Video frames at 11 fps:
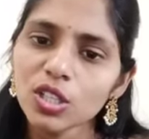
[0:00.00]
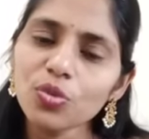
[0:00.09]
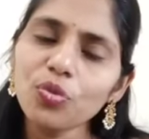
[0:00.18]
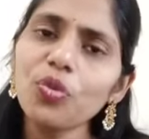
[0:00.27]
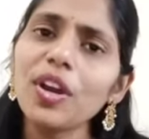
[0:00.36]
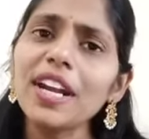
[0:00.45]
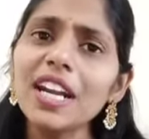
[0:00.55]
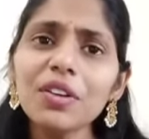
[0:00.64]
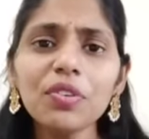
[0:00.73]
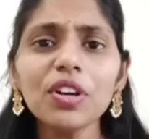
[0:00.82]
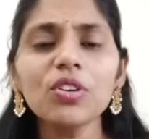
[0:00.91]
So
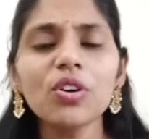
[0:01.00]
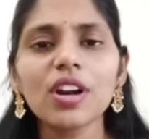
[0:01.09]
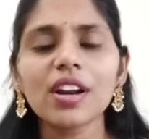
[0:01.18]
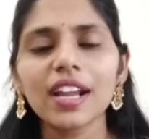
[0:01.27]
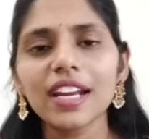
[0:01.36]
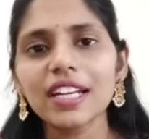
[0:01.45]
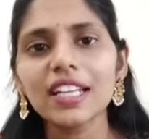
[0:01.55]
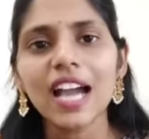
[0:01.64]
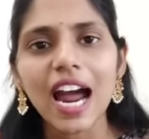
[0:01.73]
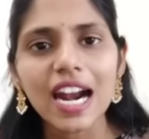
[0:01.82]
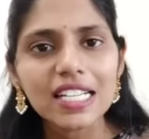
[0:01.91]
whenever you are
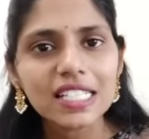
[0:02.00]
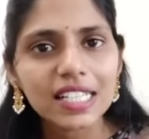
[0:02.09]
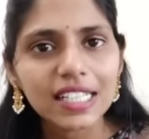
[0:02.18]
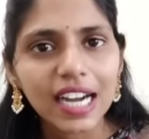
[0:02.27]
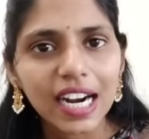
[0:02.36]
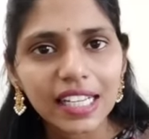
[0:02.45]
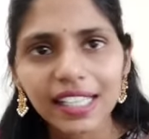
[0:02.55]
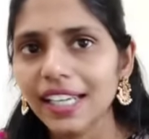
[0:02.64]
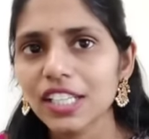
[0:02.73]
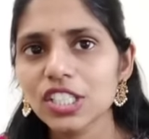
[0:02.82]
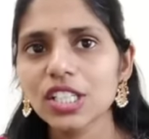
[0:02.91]
writing answer regarding
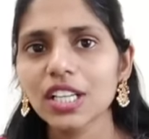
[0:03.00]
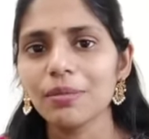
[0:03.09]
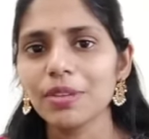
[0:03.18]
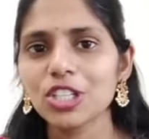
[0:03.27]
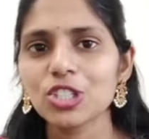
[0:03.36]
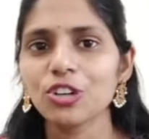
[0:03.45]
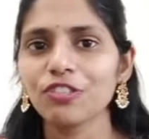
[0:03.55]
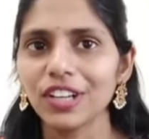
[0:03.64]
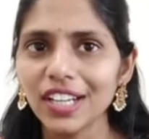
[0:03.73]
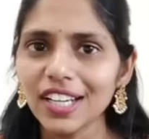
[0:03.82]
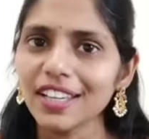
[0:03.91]
Election Commission
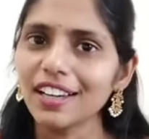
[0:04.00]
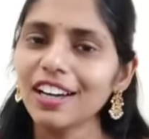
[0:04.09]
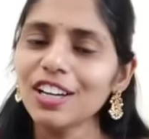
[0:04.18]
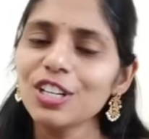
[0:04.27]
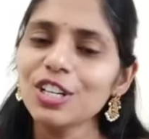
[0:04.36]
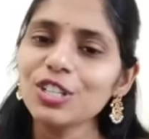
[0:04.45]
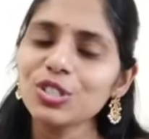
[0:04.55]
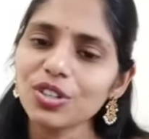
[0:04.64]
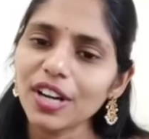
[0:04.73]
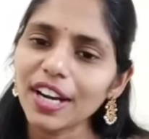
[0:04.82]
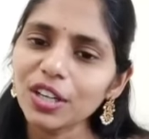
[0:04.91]
of India,
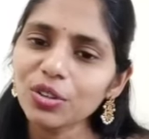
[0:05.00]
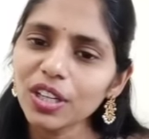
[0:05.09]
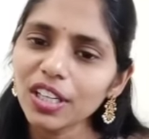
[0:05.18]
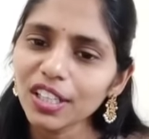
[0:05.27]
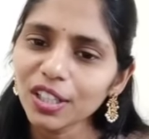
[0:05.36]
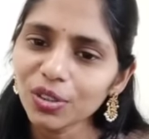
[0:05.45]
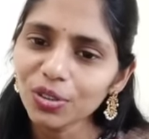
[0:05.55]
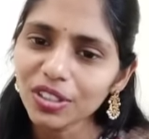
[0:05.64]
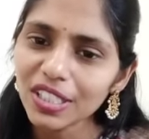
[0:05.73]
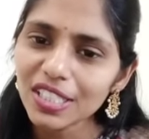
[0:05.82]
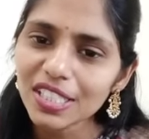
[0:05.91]
so try to
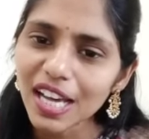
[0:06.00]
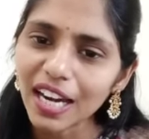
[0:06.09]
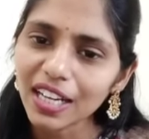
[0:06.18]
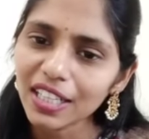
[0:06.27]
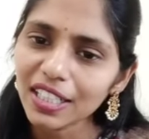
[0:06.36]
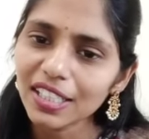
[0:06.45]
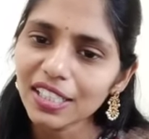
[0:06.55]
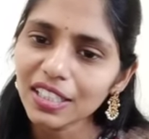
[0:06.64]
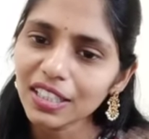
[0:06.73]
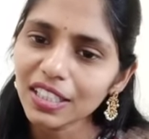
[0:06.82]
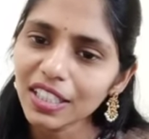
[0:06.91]
include this article
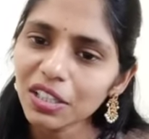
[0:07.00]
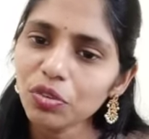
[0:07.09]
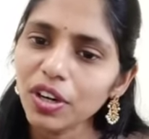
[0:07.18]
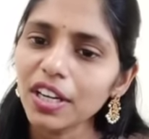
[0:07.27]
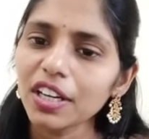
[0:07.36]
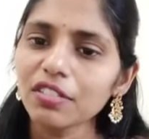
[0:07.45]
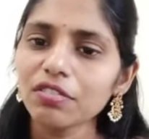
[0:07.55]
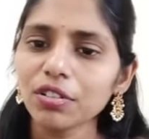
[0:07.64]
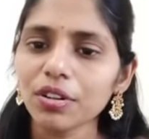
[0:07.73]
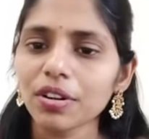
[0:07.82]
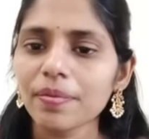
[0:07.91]

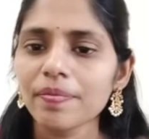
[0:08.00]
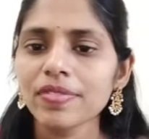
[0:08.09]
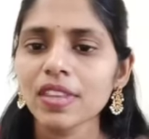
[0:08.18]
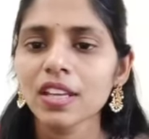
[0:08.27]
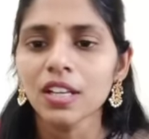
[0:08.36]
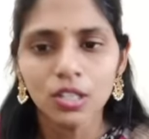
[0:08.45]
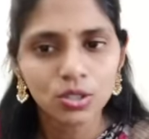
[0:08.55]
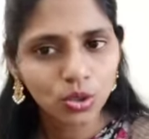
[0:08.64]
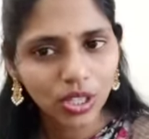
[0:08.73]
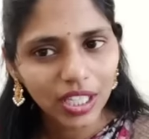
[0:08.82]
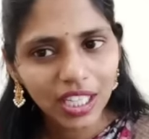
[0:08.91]
324.
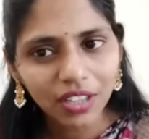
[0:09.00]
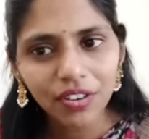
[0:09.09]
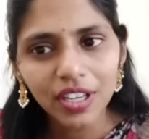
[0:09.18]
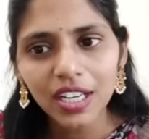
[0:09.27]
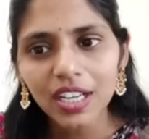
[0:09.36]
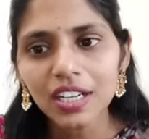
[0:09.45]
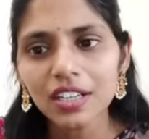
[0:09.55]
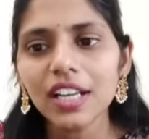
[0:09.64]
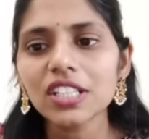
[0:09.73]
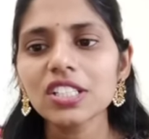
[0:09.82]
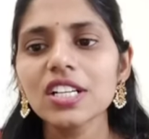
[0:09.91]
So even in
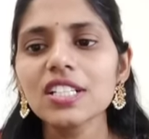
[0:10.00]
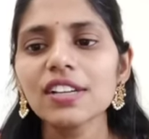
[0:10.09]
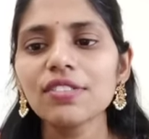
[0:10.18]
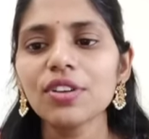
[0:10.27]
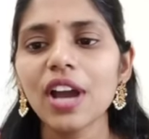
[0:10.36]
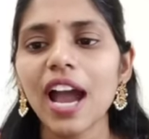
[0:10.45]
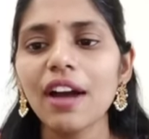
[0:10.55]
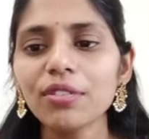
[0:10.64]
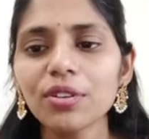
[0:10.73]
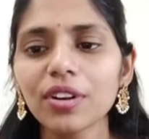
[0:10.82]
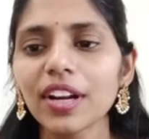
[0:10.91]
introduction itself, you
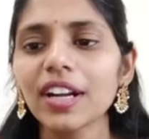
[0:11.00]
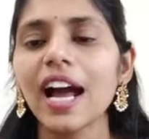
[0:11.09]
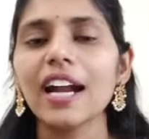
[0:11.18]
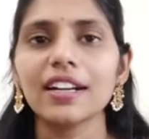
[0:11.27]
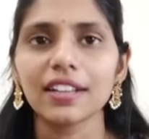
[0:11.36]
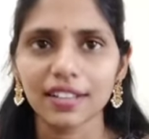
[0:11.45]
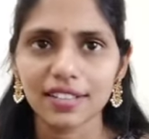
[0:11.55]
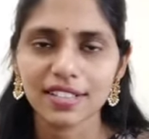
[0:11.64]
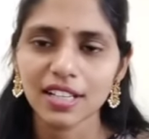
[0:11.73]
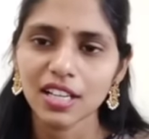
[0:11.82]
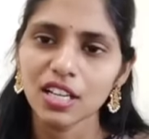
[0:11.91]
have to write
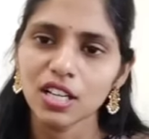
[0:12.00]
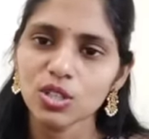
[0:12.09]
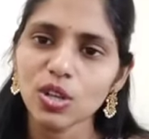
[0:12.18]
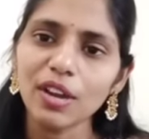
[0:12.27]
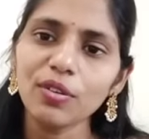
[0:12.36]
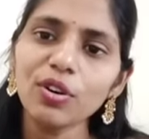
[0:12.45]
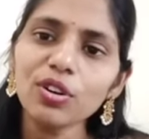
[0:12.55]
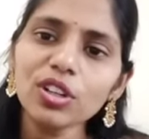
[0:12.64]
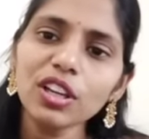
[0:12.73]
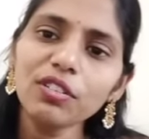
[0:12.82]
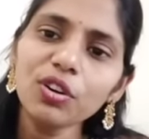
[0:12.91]
articles. So I want
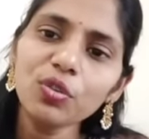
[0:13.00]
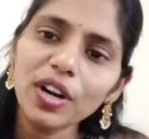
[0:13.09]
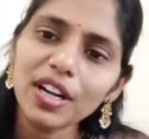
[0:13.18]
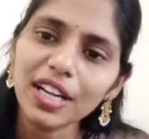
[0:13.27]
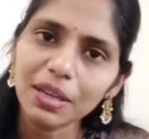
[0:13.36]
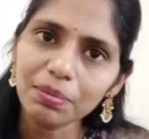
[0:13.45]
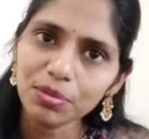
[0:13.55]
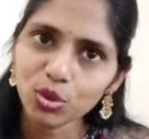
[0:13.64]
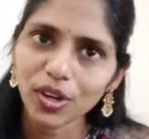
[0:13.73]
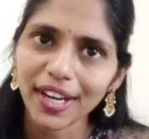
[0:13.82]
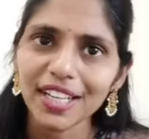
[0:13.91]
to give you one
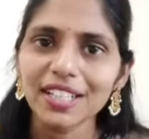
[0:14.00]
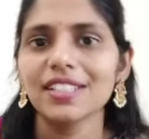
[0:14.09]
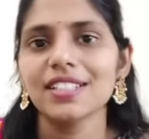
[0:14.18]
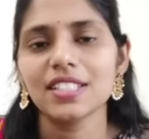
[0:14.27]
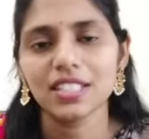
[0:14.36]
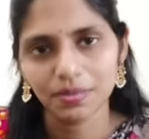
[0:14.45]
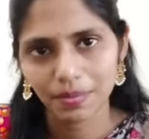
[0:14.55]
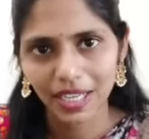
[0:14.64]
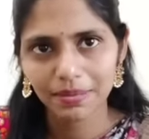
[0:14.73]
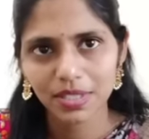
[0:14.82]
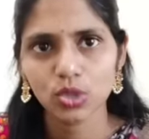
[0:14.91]
tip to write this
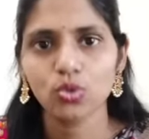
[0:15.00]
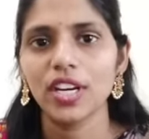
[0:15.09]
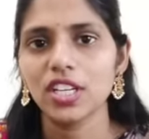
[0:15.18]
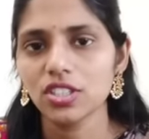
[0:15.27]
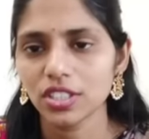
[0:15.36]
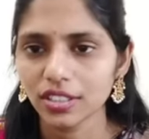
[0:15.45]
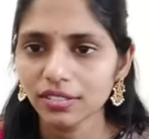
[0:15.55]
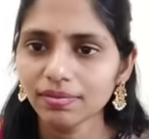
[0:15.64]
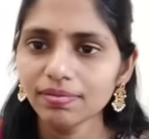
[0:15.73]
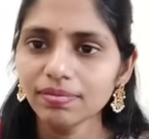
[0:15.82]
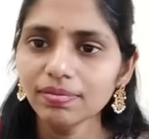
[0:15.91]
prelims
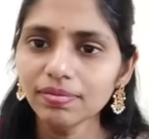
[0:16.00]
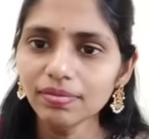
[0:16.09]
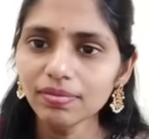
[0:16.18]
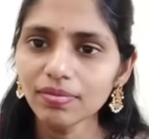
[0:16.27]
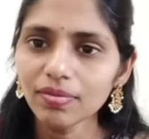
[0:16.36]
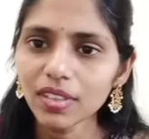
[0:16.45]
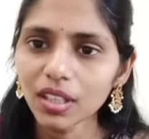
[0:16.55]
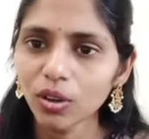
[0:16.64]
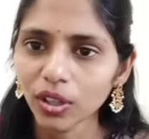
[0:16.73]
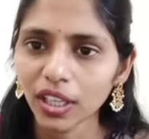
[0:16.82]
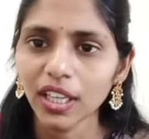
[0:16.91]
question
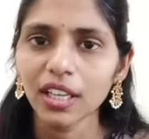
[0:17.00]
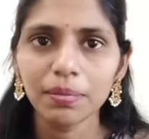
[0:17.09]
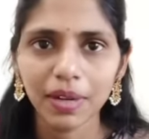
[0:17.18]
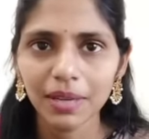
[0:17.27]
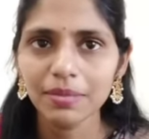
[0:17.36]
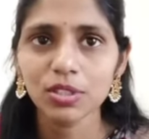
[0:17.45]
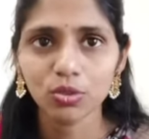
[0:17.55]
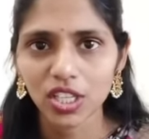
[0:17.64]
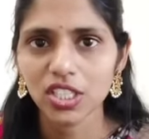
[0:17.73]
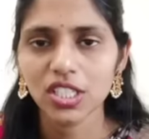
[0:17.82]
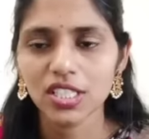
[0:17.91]
okay prelims
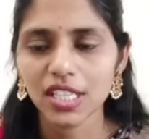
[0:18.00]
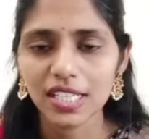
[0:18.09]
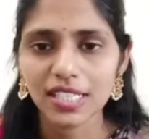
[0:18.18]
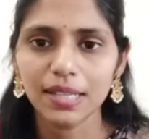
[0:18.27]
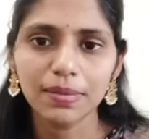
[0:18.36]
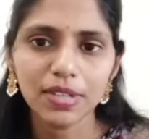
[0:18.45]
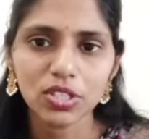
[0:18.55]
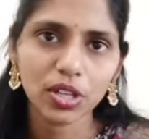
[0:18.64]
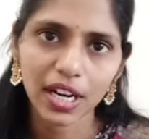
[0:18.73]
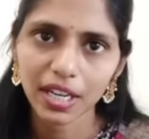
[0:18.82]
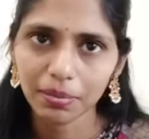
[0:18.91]
questions and statements
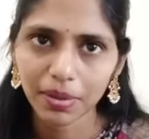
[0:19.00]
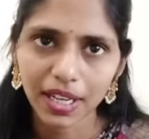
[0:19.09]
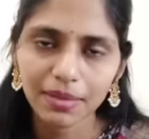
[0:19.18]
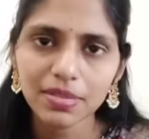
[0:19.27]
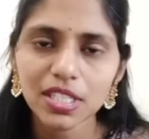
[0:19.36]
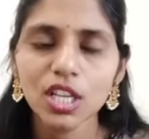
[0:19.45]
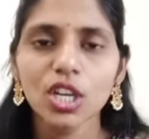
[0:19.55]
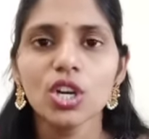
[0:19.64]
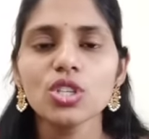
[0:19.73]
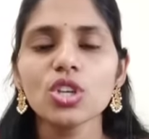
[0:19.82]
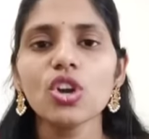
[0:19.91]
regarding prelims
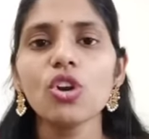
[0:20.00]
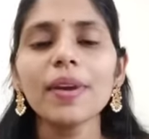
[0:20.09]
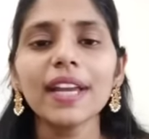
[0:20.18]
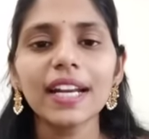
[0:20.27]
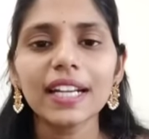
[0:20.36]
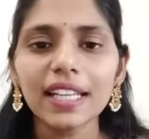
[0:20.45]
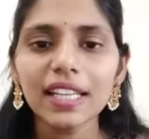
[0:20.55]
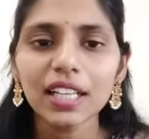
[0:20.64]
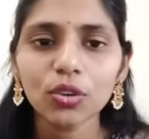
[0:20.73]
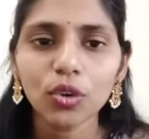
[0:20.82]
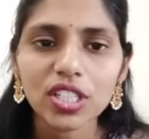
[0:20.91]
so you will be
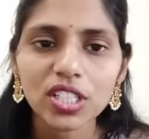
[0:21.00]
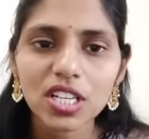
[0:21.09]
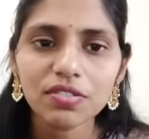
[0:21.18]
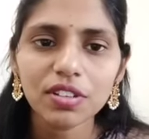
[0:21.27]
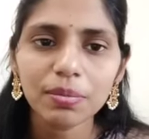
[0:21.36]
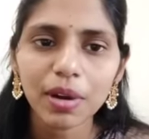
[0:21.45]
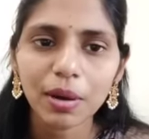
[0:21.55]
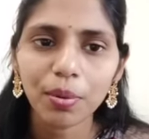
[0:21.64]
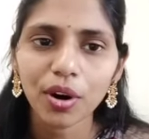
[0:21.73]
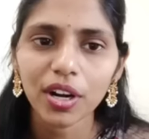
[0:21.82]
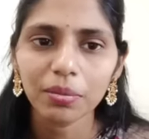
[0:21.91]
getting questions from
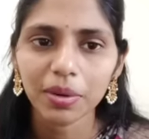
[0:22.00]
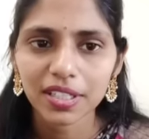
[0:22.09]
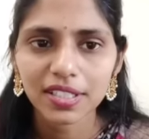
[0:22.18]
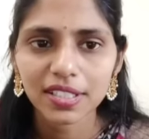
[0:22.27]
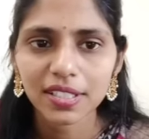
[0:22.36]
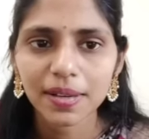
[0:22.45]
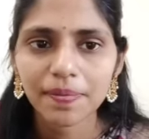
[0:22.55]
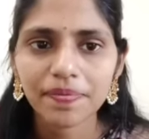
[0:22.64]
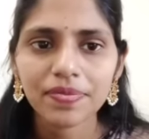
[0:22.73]
appointments